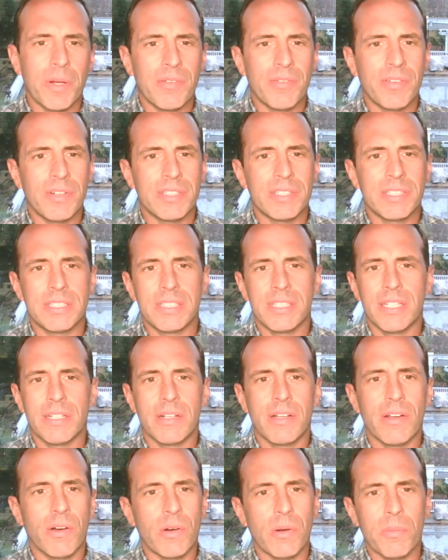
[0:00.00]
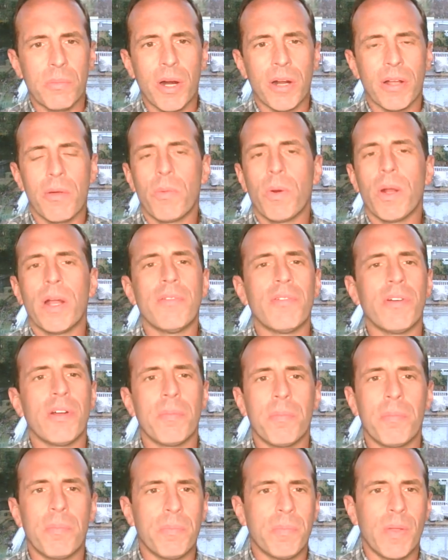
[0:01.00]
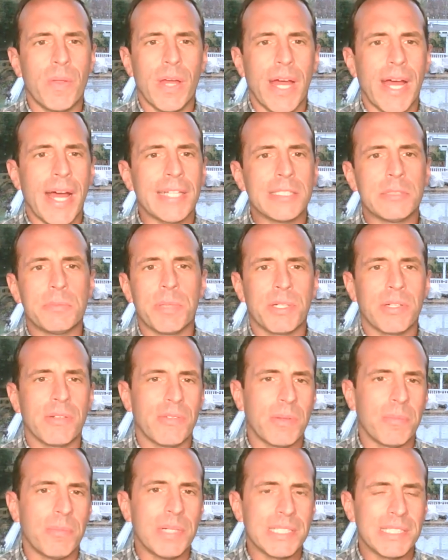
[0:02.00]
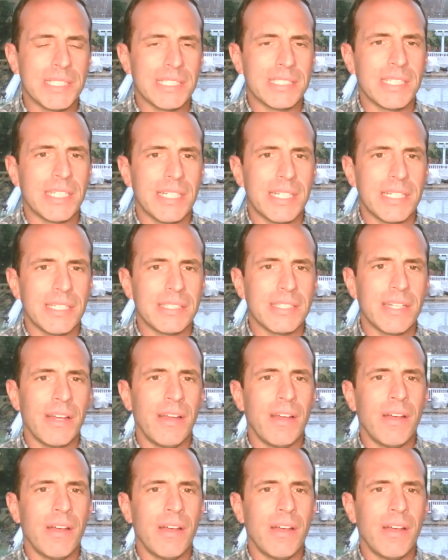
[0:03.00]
if it's you go to market, whatever aspect of the business it is,